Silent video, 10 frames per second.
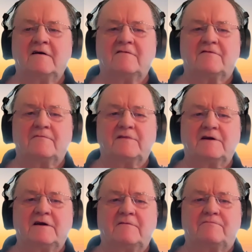from
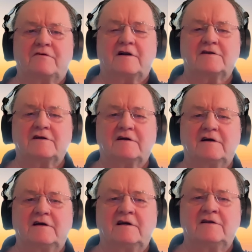the
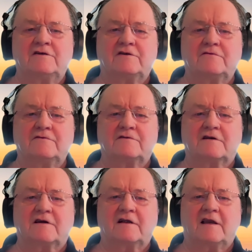
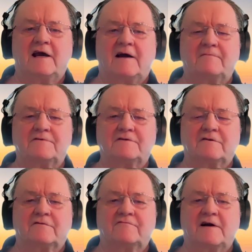pressure-induced collapse
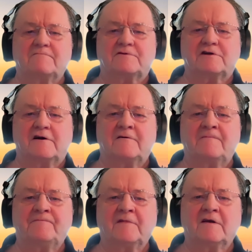or rupture
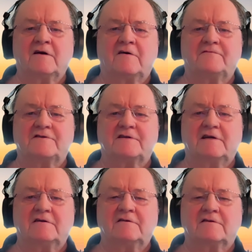of
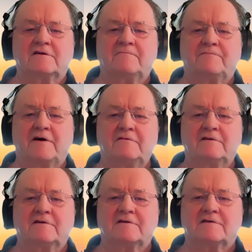sealed
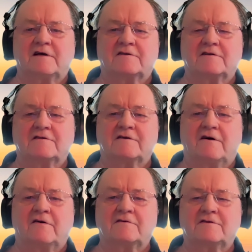components such as
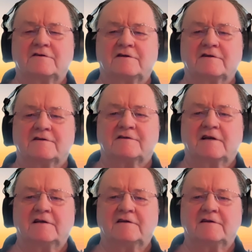oxygen
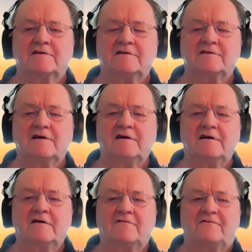cylinders,
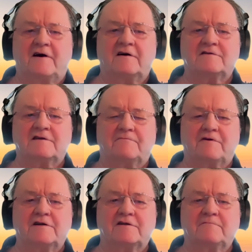fire
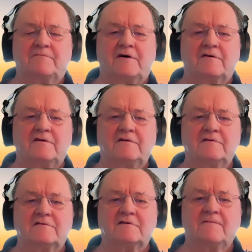suppression
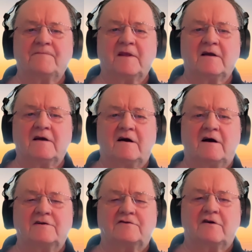bottles,
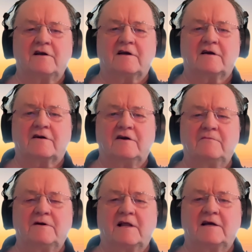hydraulic
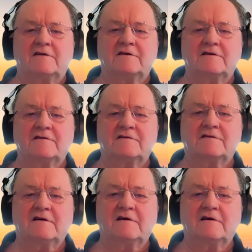accumulators,